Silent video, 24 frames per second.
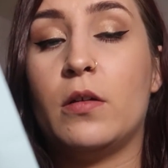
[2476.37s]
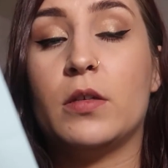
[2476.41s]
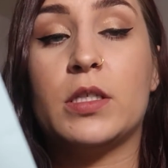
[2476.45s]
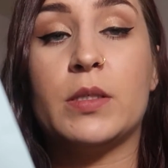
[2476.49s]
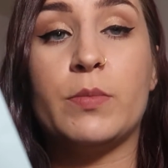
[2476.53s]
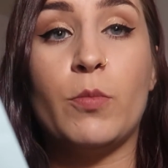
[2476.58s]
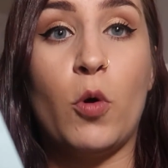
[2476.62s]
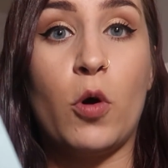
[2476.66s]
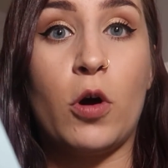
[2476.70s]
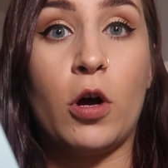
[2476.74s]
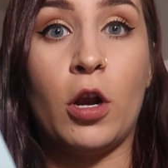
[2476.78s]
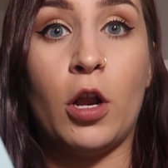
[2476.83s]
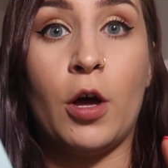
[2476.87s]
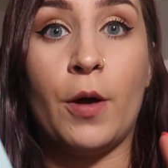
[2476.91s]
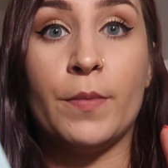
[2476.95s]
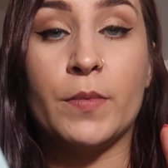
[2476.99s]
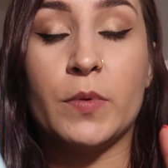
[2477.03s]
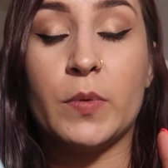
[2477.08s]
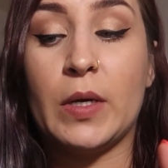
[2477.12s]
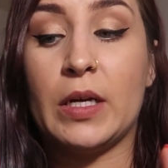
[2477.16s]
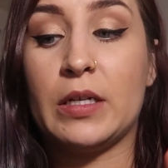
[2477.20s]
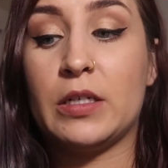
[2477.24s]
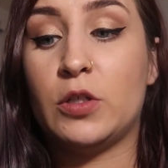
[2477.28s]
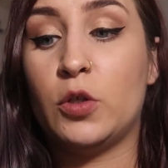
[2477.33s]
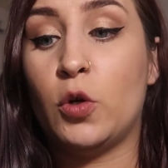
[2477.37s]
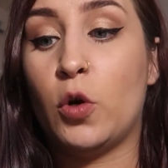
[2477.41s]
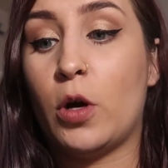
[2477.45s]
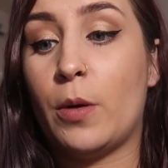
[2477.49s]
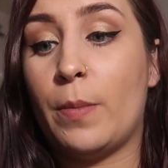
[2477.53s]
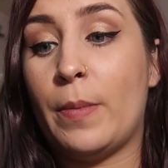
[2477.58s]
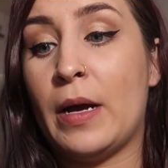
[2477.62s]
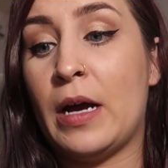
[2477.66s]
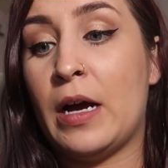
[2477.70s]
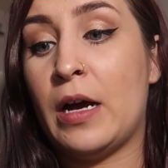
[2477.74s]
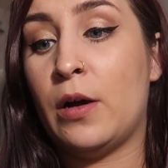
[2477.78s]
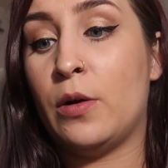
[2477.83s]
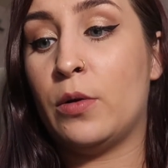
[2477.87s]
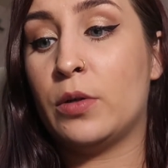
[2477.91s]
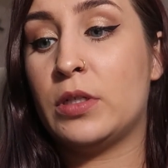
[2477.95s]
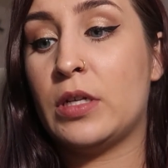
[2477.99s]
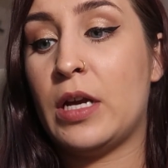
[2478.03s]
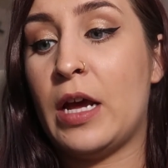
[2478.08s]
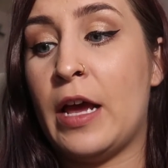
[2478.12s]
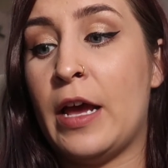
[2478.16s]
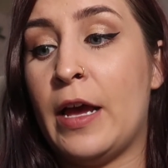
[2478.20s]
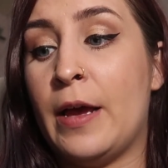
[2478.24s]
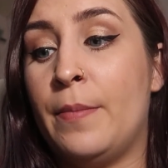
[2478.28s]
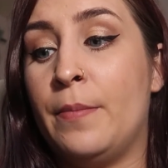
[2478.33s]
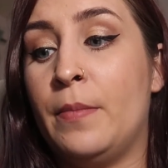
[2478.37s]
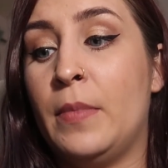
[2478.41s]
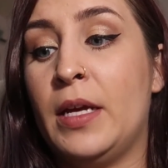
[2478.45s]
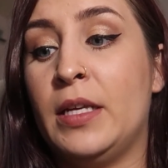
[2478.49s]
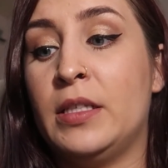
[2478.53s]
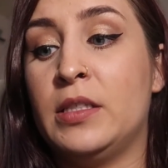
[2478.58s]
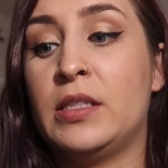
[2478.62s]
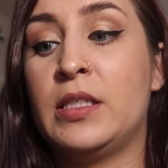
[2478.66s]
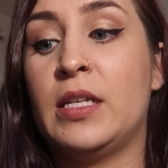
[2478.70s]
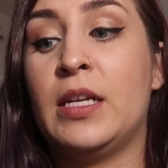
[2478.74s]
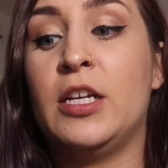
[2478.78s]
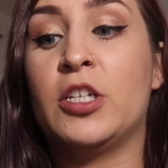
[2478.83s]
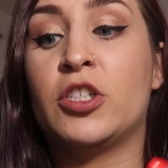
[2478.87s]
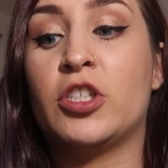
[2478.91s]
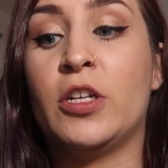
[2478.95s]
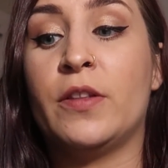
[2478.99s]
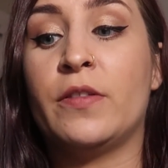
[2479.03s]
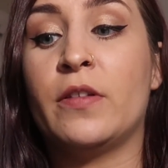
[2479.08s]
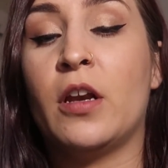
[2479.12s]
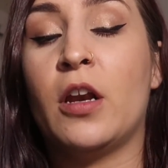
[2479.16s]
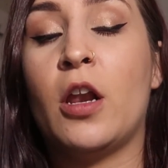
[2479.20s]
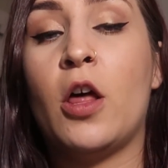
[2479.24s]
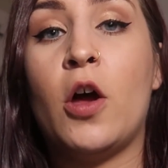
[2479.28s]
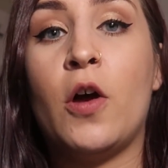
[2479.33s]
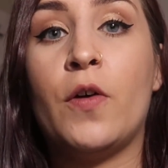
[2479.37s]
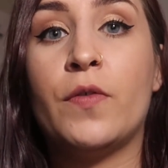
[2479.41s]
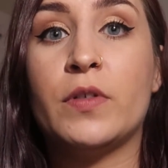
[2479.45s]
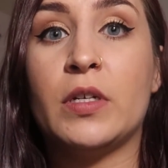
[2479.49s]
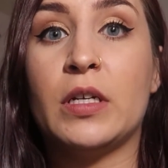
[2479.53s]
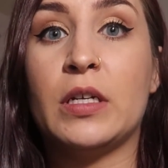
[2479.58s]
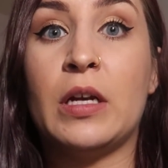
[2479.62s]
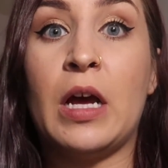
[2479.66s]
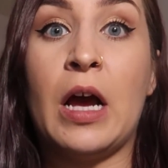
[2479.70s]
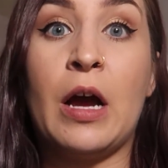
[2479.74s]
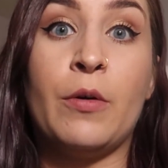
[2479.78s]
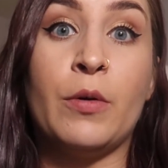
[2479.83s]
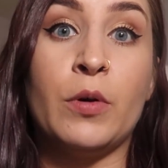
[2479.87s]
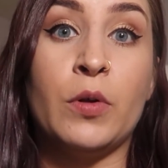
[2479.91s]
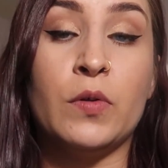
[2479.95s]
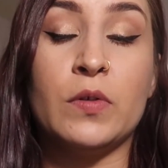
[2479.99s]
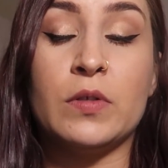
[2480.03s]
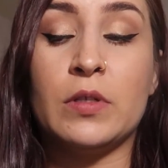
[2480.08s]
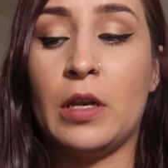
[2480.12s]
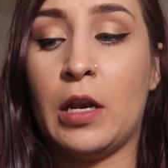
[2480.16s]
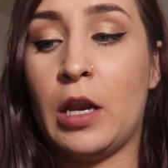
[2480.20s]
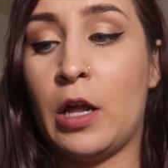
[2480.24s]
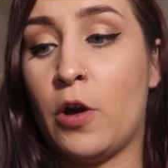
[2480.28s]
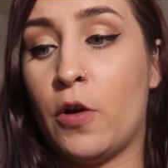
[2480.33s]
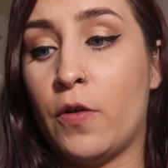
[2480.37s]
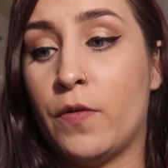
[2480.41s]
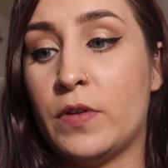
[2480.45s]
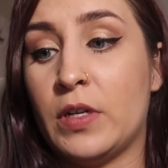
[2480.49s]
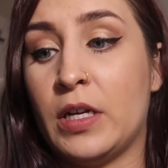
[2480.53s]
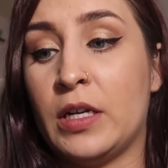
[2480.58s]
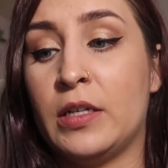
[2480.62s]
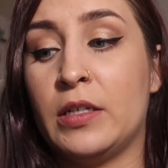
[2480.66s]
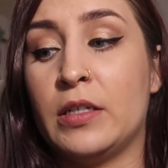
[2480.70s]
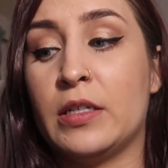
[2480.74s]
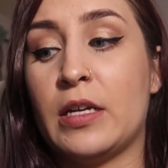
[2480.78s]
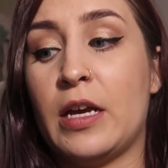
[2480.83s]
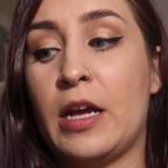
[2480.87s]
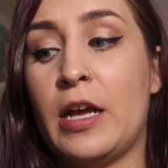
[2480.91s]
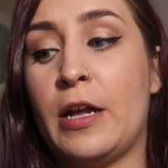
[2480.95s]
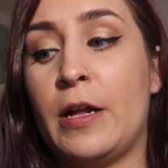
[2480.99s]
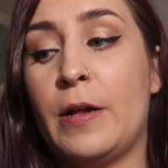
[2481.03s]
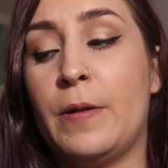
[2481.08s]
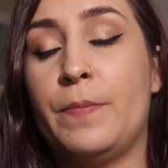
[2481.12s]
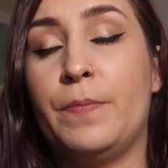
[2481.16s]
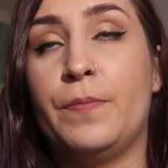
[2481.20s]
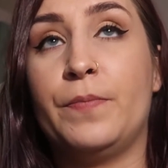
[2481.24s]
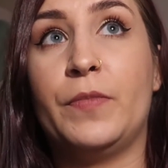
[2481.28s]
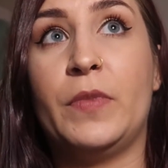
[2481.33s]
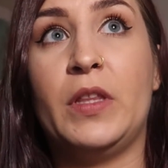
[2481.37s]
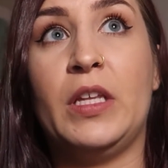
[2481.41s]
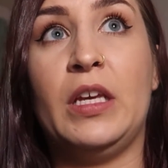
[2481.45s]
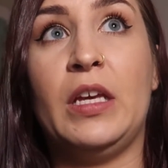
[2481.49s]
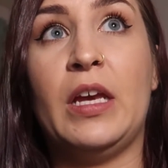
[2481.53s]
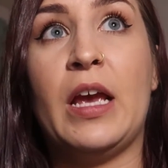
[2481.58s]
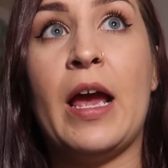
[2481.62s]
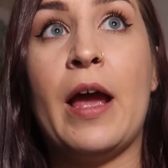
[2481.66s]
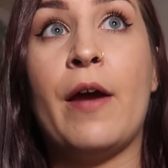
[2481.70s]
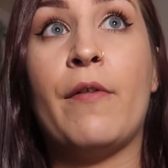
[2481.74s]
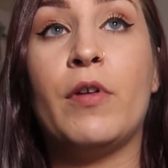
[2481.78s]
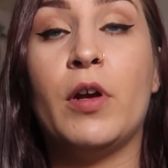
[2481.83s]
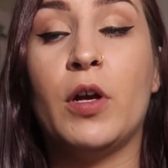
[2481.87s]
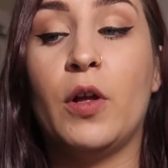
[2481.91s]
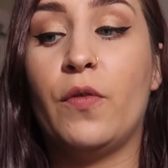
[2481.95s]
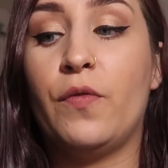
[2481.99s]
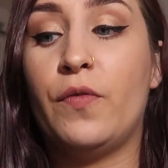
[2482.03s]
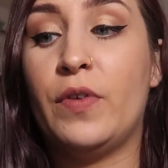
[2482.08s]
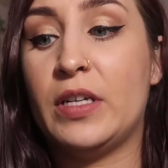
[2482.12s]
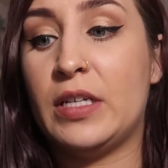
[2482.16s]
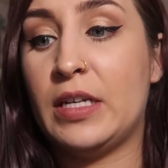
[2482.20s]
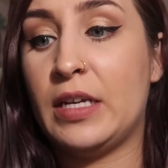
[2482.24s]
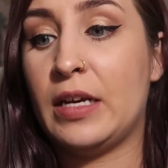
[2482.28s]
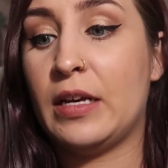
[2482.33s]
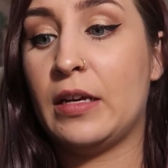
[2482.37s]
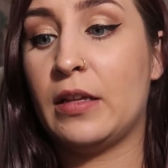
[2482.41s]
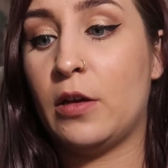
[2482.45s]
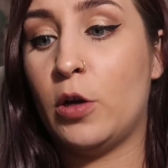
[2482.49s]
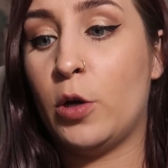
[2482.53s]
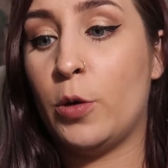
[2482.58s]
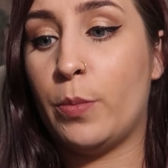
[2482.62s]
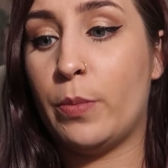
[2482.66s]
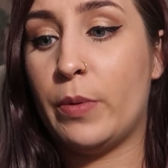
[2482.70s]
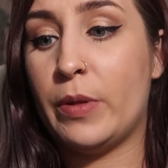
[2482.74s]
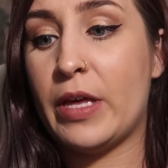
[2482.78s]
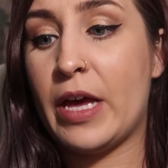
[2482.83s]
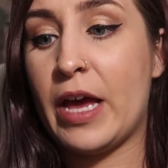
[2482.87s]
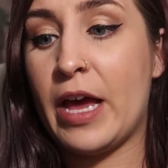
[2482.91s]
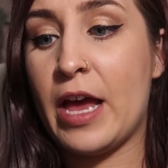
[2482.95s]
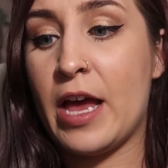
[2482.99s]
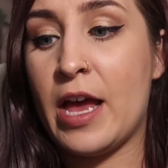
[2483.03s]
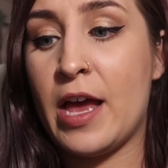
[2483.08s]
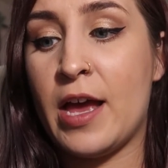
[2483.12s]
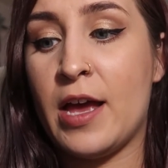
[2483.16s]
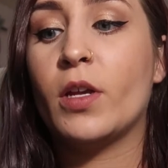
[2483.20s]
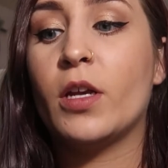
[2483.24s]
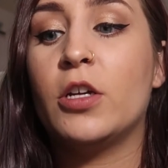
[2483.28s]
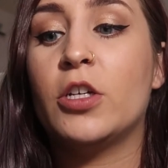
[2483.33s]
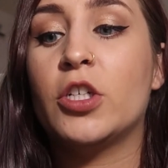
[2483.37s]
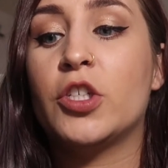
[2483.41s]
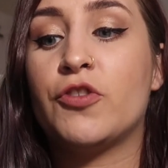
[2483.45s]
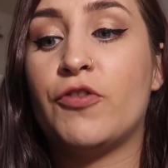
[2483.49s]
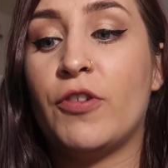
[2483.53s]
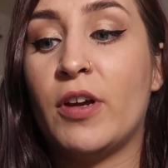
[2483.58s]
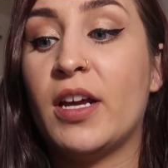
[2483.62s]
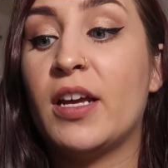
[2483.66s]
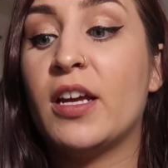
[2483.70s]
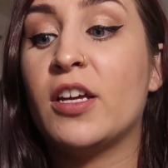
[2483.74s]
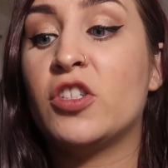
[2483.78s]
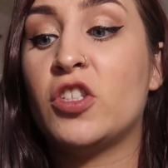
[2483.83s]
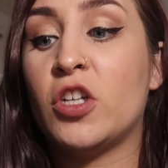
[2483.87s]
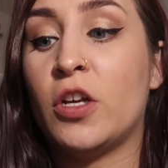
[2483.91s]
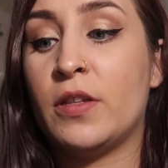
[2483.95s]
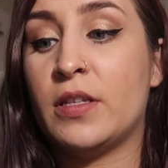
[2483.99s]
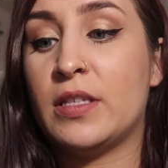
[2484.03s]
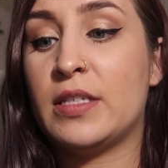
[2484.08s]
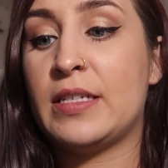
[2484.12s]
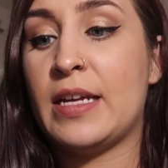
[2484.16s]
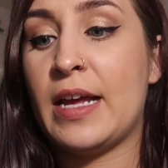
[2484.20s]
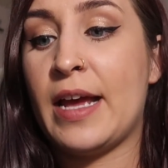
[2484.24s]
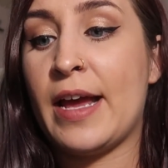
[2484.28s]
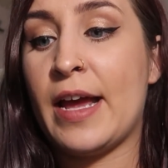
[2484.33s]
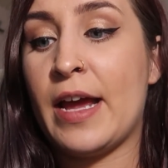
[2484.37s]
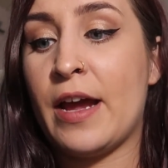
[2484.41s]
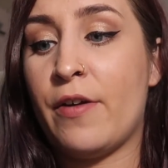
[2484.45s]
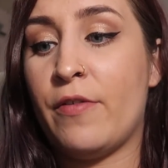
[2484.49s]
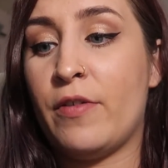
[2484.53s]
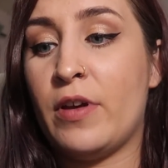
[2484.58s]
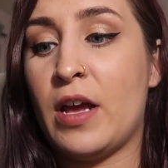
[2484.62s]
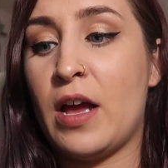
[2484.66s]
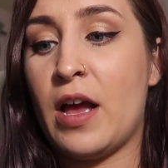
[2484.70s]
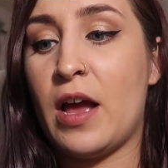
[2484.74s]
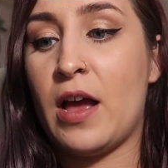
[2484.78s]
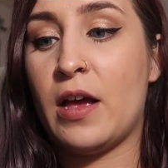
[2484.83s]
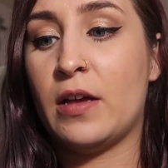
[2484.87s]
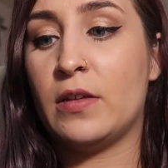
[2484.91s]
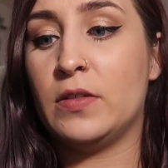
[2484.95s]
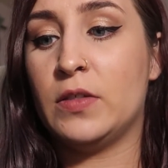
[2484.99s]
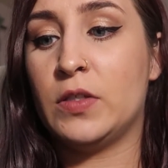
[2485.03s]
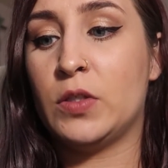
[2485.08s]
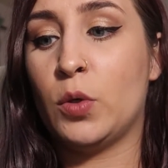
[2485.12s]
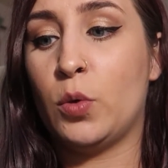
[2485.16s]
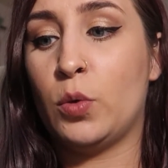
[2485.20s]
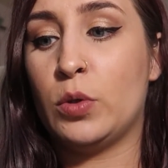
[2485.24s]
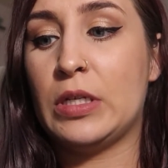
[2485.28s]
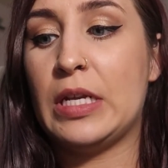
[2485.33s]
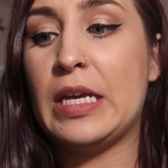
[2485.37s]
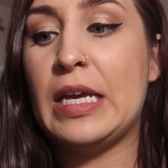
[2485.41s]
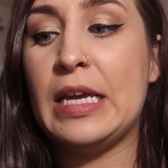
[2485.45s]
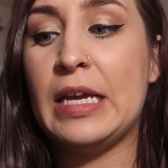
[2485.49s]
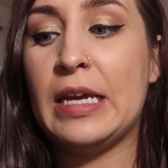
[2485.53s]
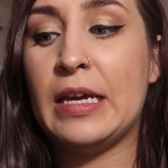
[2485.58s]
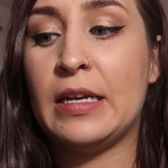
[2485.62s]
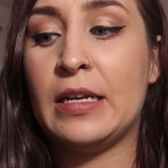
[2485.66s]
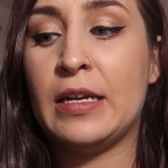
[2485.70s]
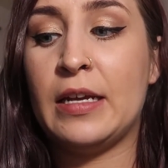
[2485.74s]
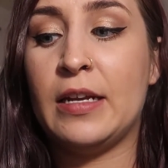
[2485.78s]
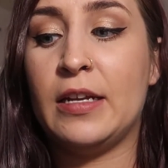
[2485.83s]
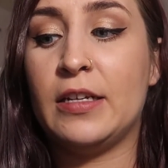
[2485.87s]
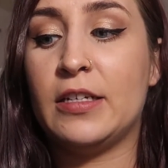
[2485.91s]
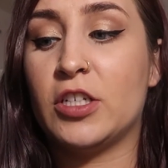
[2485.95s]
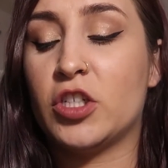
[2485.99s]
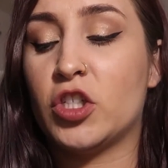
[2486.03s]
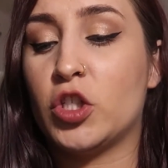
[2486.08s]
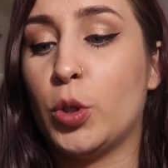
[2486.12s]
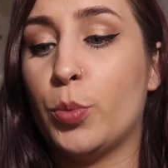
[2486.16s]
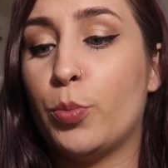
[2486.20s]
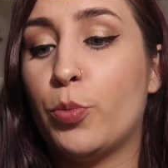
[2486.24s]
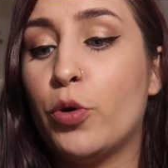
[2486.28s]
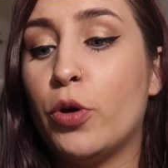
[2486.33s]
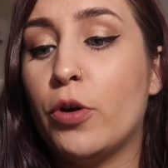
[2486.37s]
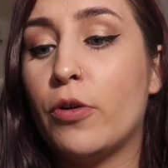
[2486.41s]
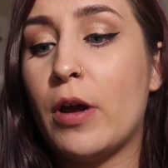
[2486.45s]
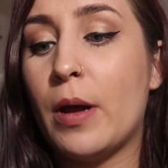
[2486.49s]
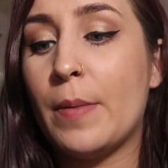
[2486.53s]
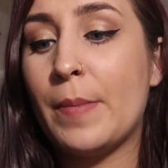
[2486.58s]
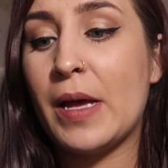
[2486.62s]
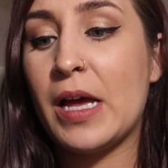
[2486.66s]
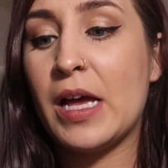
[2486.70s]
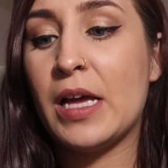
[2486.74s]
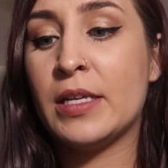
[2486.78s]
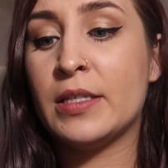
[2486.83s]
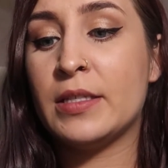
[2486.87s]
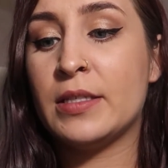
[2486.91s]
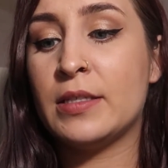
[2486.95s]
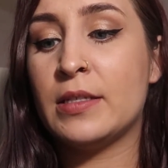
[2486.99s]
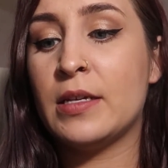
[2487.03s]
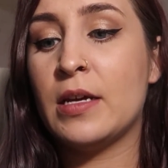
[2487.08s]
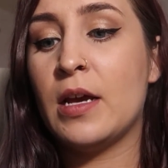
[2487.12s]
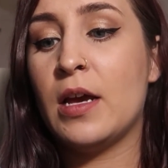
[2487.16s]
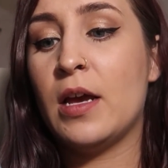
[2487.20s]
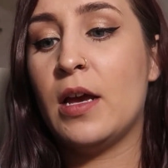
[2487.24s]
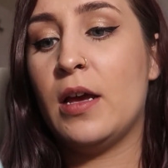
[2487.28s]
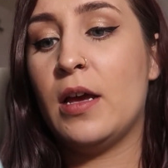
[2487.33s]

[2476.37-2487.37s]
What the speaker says: smoke alarms we had to talk about, insulation in the loft and how to use the loft, and the aerial fitting up there, shrinkage on the stair area, zoned heating and additional programmers,